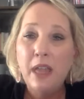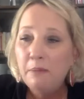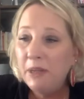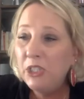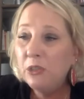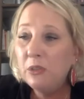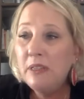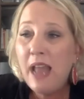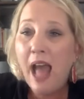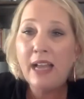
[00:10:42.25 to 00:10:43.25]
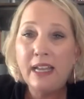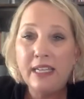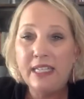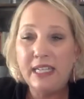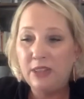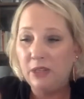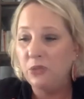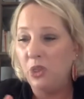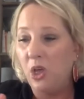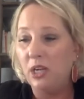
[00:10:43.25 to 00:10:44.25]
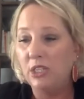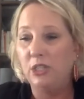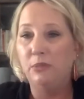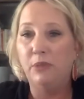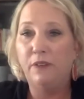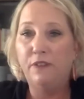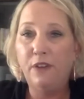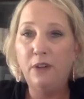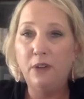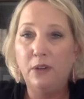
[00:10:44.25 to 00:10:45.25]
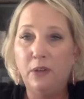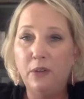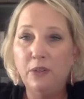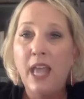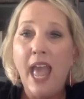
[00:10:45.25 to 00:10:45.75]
but you're not going to get those long-term referrals.